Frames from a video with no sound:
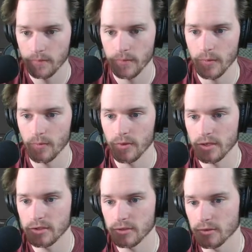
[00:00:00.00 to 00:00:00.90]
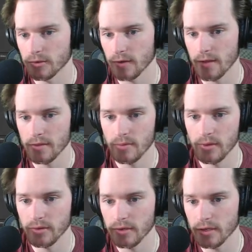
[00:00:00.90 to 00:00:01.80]
We need to create the
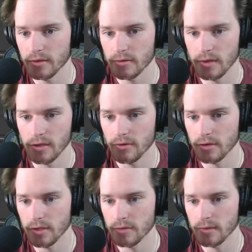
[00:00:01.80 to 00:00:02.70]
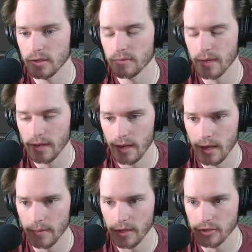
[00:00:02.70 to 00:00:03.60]
ability in Unity. We need to pick an
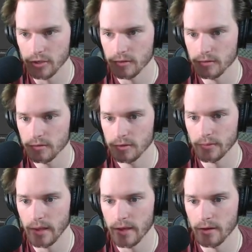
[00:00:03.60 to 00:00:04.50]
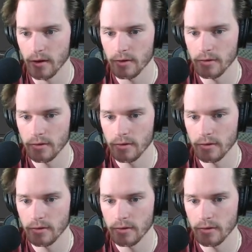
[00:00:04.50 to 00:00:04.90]
animation to play it on.